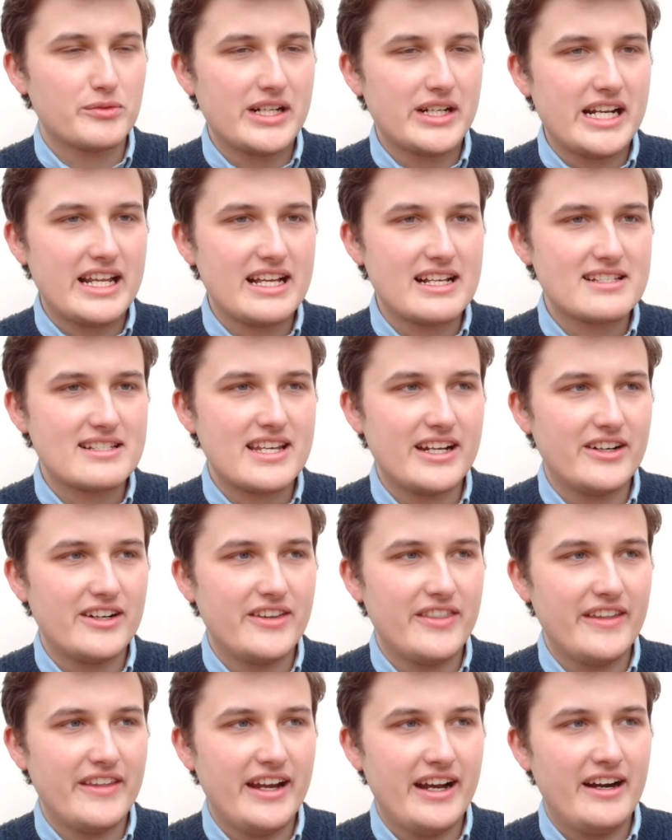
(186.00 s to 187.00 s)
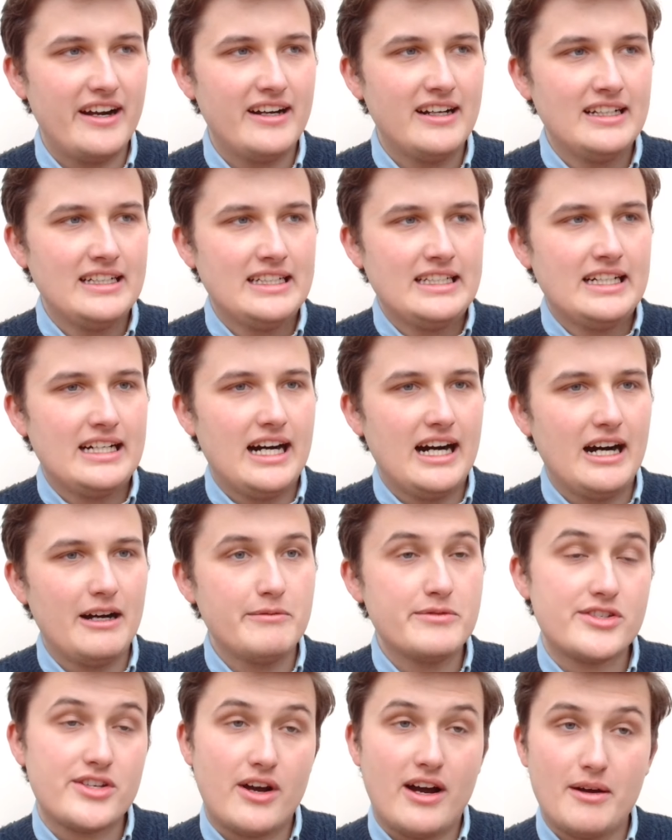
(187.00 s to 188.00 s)
readings here and there.
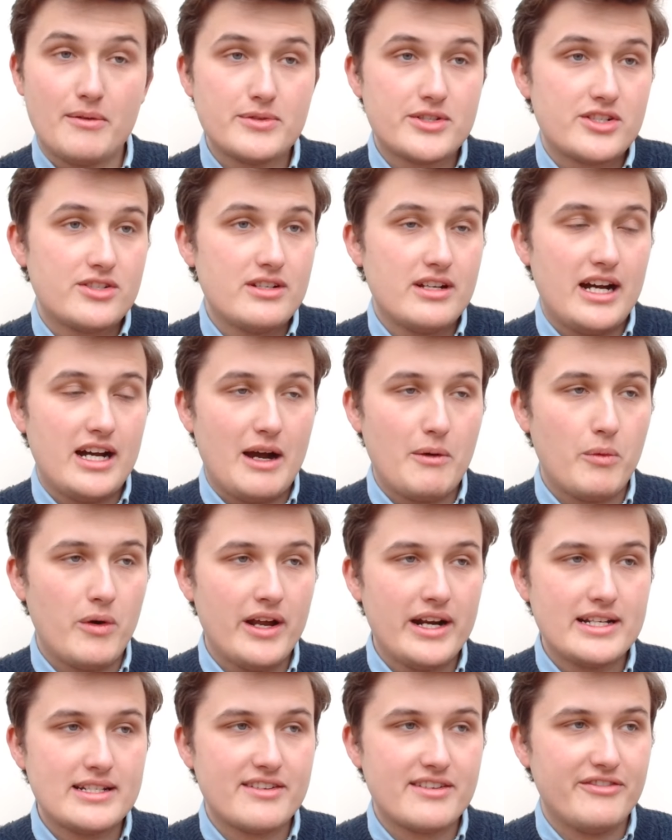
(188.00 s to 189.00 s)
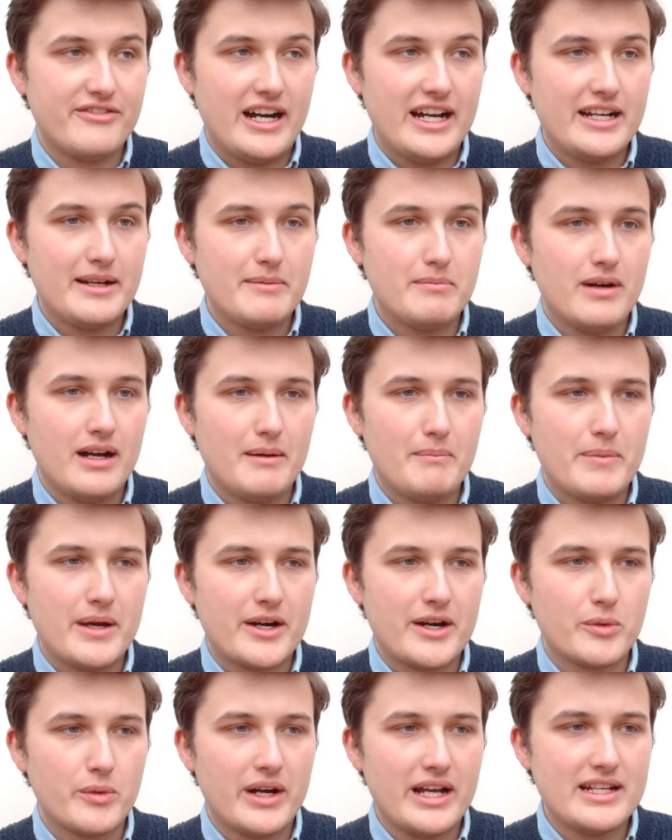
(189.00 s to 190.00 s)
Um, so I was I wanted to find a, a,
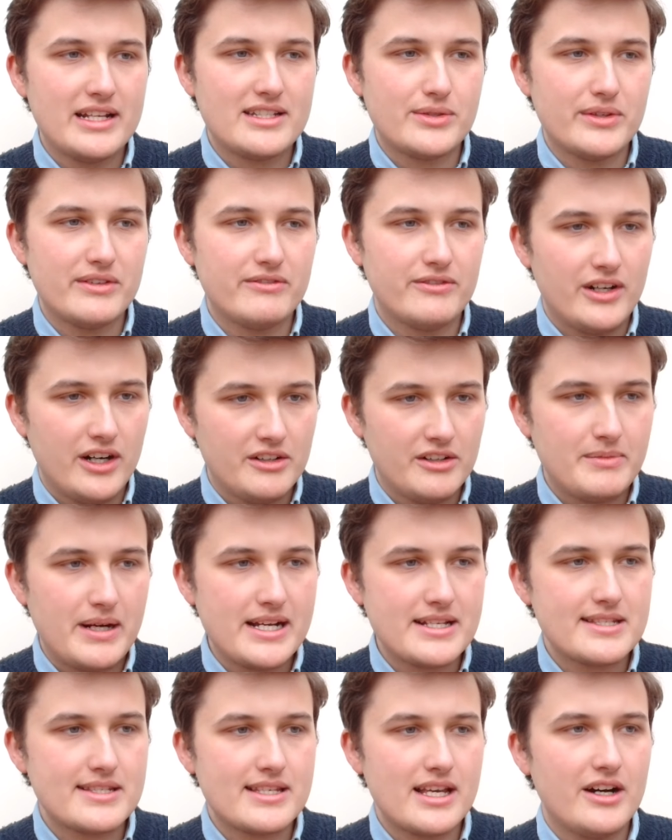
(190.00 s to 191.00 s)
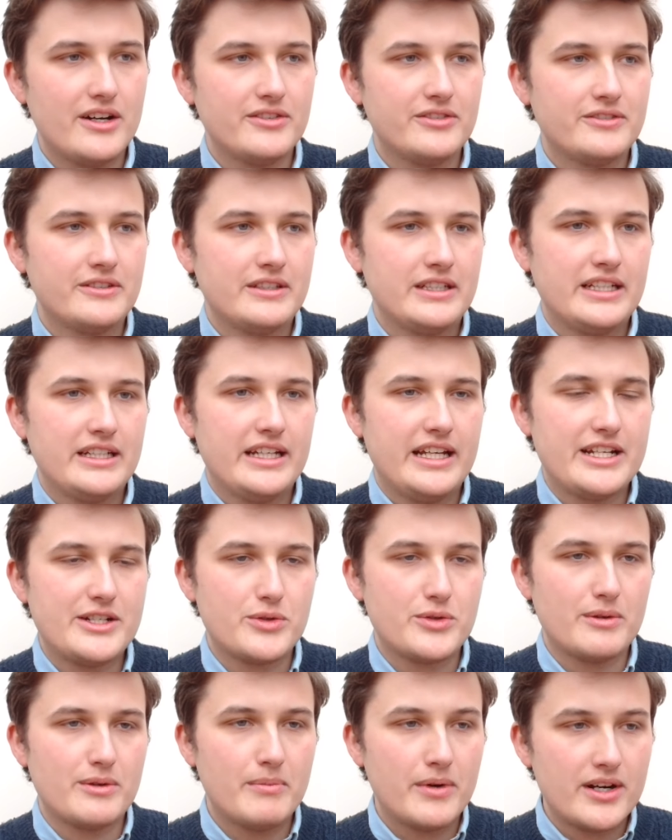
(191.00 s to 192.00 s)
better way to involve myself and
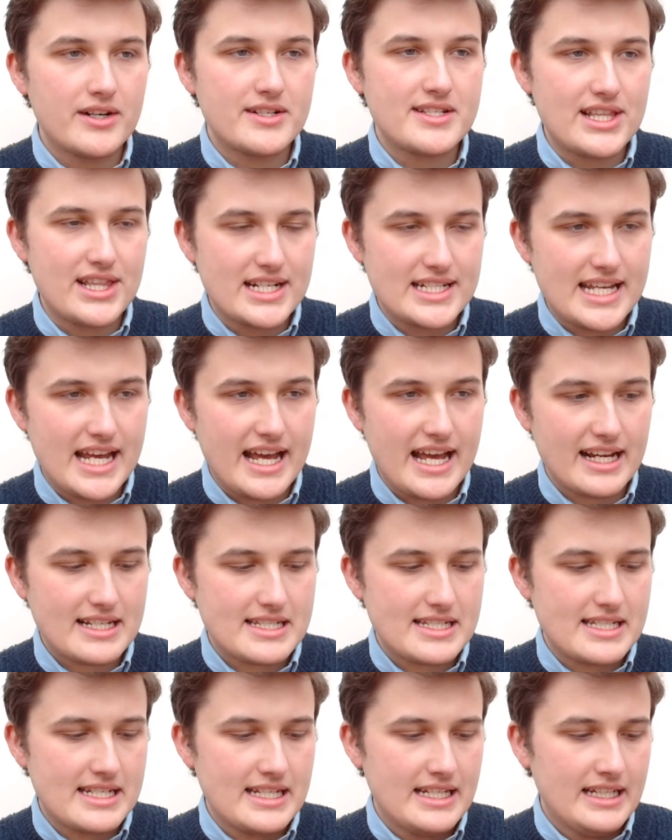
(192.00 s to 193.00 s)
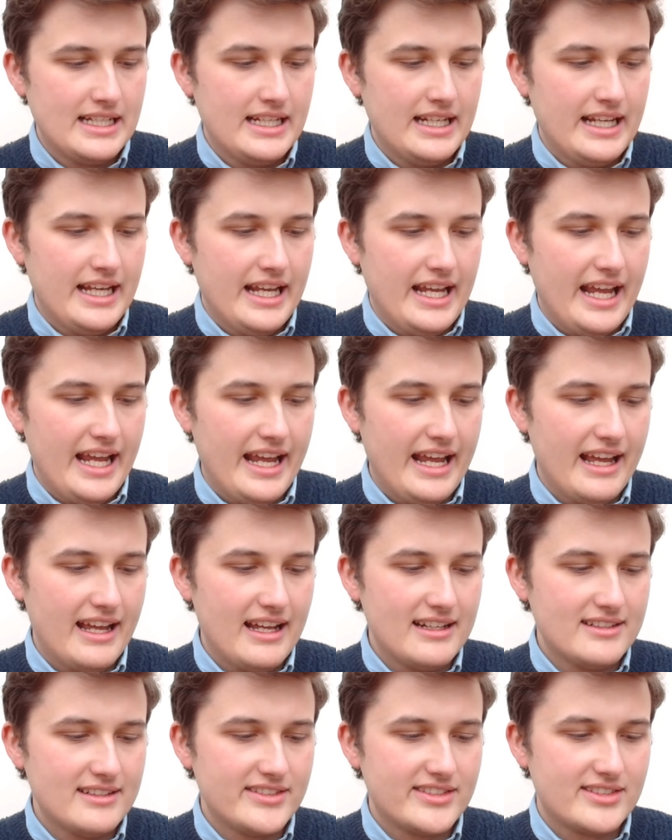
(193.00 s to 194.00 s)
to immerse in the text.
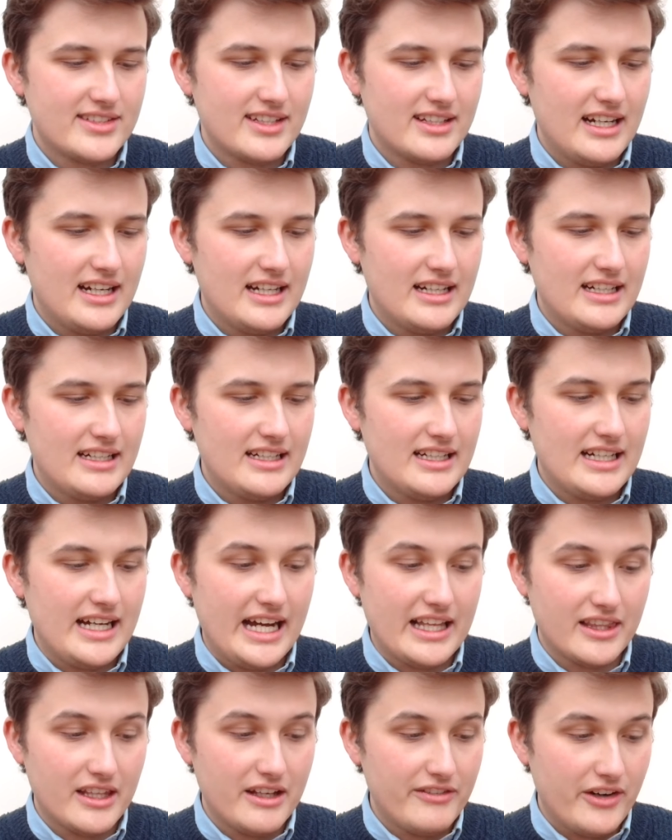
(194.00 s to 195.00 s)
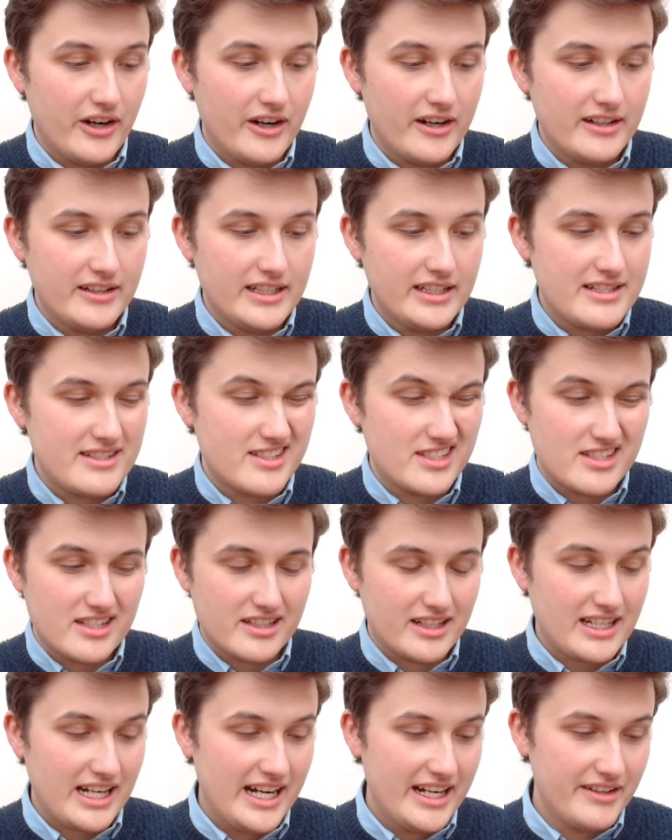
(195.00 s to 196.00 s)
And uh, I love art. It's
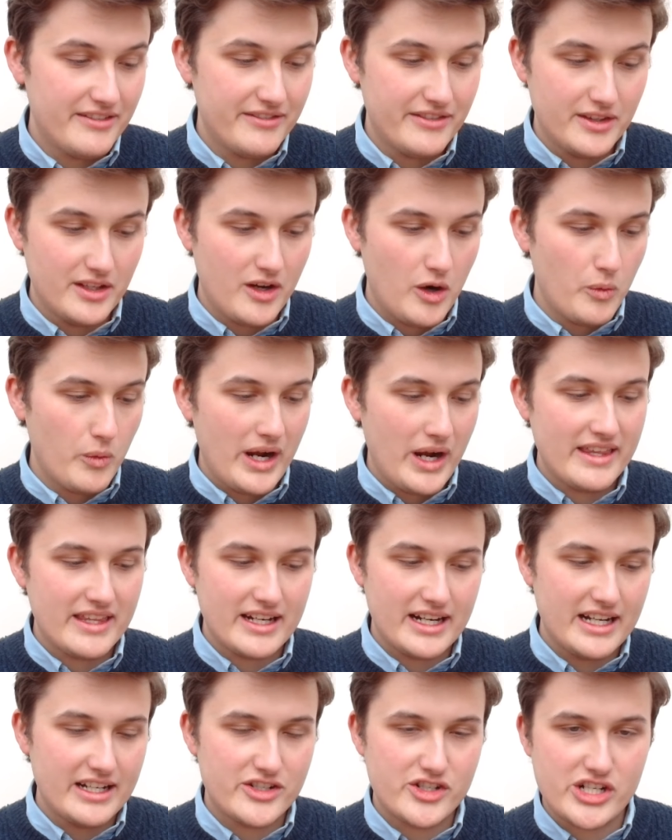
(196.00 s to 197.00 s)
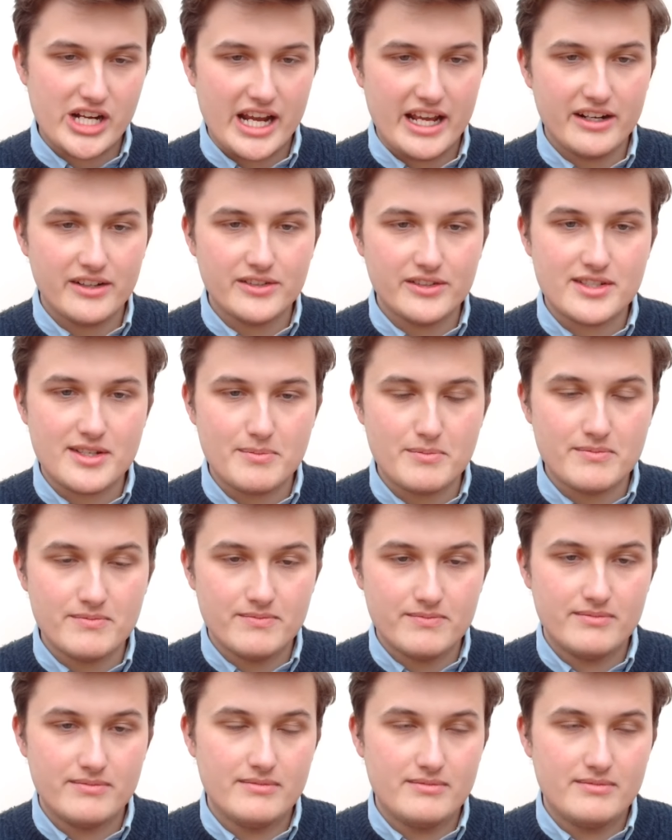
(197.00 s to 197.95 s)
kind of a way that I channel some